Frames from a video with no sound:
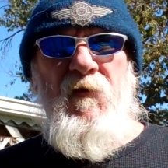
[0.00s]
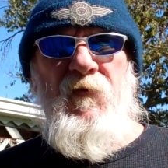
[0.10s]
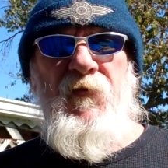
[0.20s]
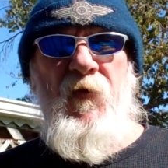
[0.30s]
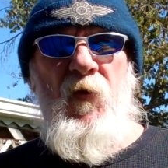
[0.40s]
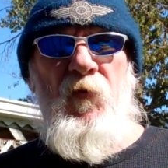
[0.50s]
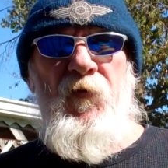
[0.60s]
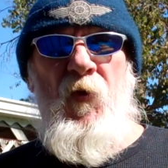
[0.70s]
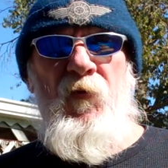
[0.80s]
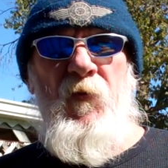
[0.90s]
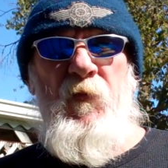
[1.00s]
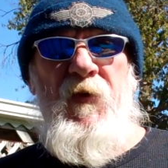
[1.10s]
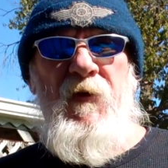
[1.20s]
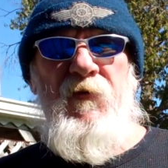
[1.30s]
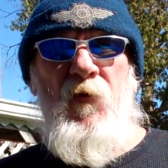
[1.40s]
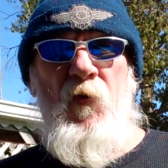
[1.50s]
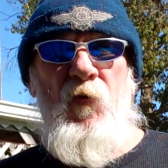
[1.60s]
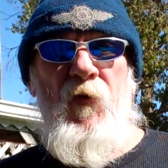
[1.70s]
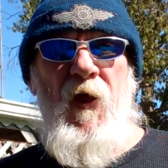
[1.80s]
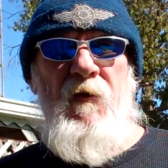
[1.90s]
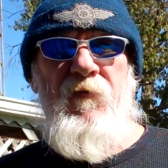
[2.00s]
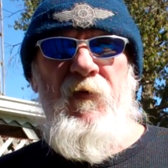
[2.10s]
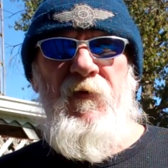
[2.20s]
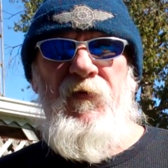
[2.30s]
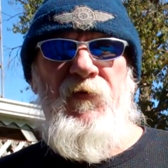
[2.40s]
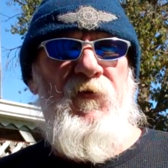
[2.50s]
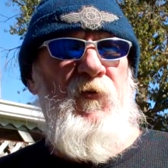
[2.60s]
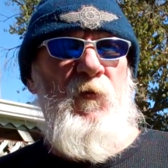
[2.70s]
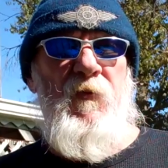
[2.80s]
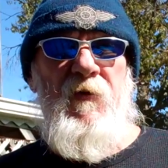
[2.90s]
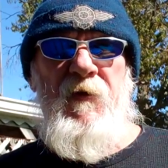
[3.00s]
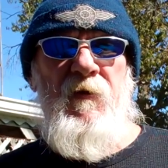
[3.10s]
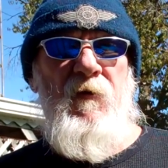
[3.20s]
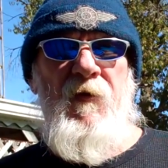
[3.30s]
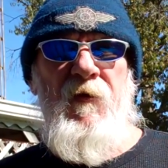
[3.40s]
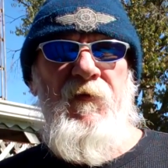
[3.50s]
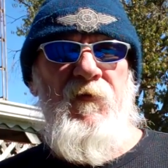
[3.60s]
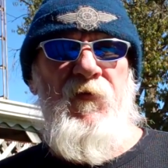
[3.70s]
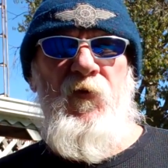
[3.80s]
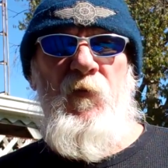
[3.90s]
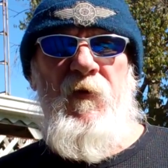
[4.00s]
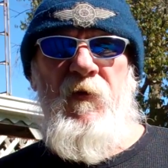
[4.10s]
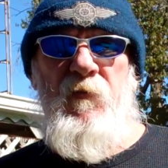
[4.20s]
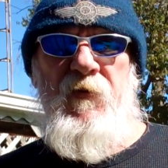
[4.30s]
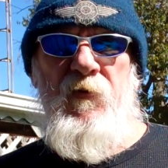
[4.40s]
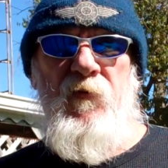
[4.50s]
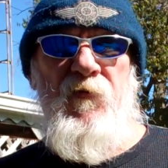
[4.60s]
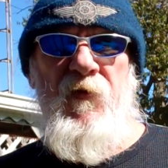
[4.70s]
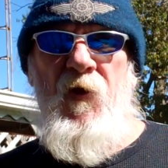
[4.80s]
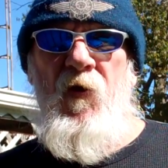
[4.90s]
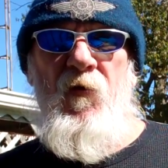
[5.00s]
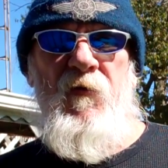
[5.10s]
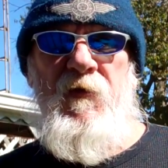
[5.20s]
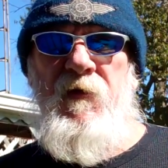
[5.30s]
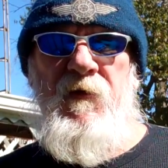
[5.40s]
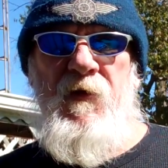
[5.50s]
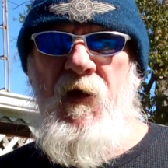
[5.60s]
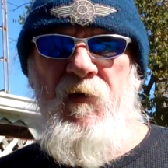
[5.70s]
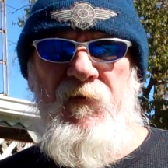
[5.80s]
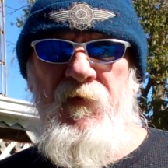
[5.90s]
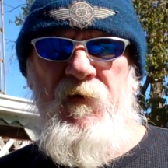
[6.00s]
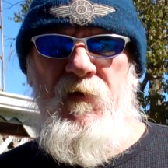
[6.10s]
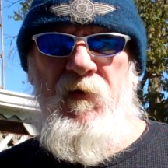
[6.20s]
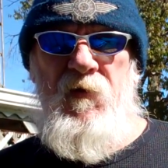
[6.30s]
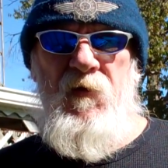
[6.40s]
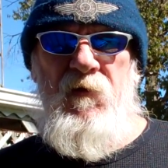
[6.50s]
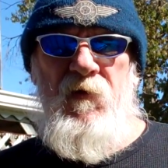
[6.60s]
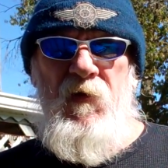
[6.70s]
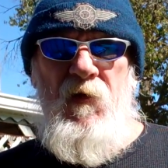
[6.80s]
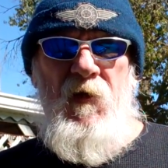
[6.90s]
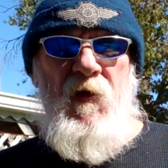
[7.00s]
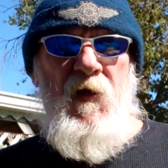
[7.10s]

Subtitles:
So don't depend your whole life on this stupid internet, the stupid computers, and all the idiocy, you know?